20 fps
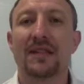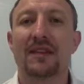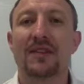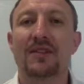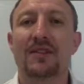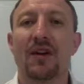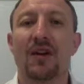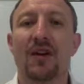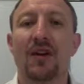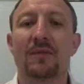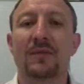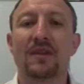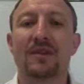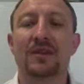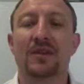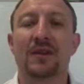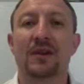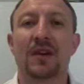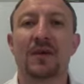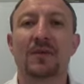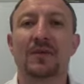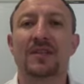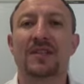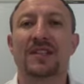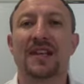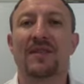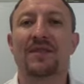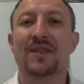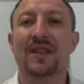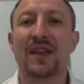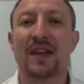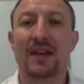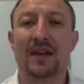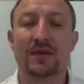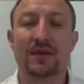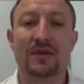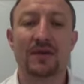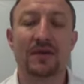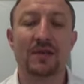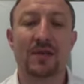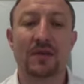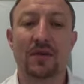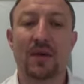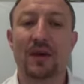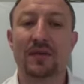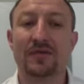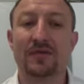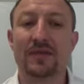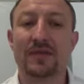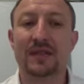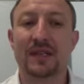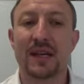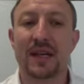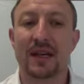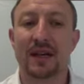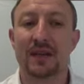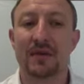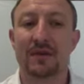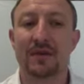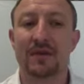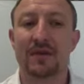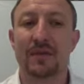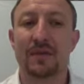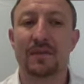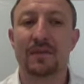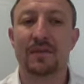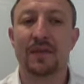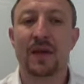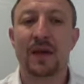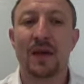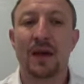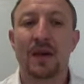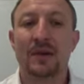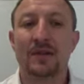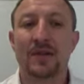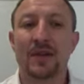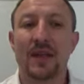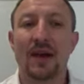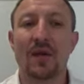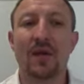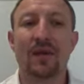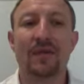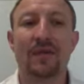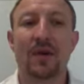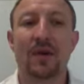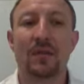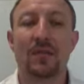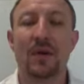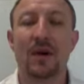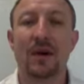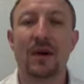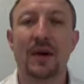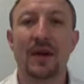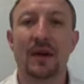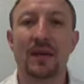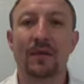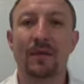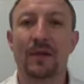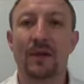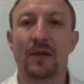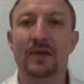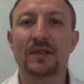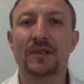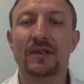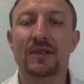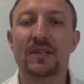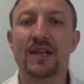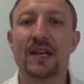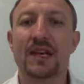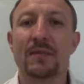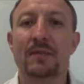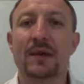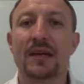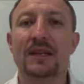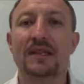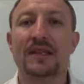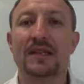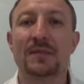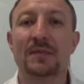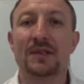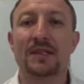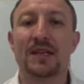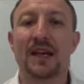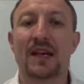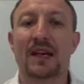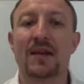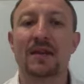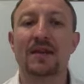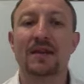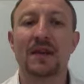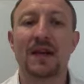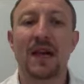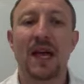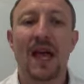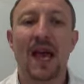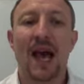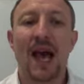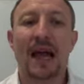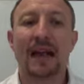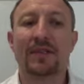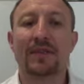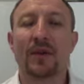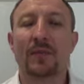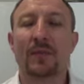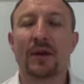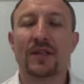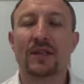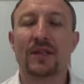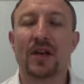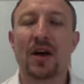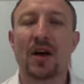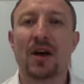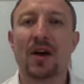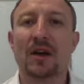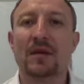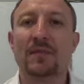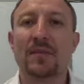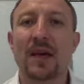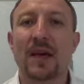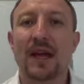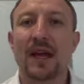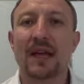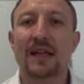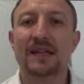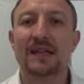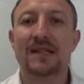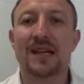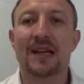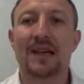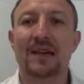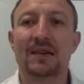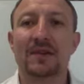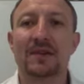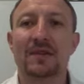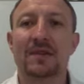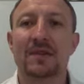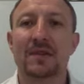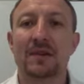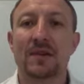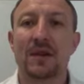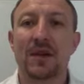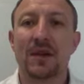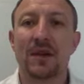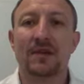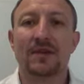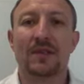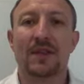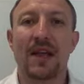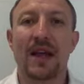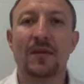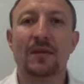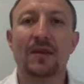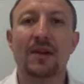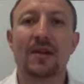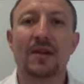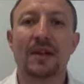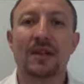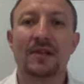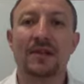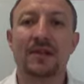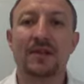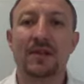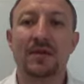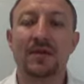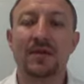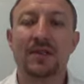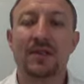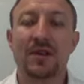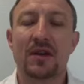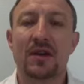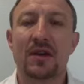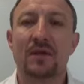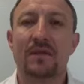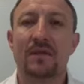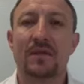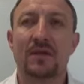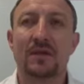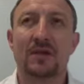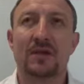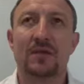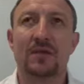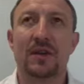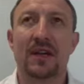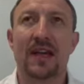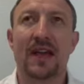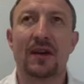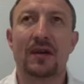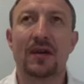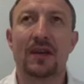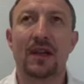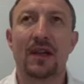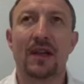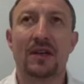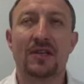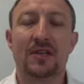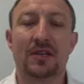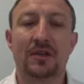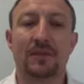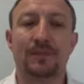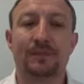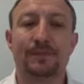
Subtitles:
the time it took her was 7,200 seconds. So now I've got my velocity in meters per second, and I've got my time in seconds. So now what I need to do is to do the calculation.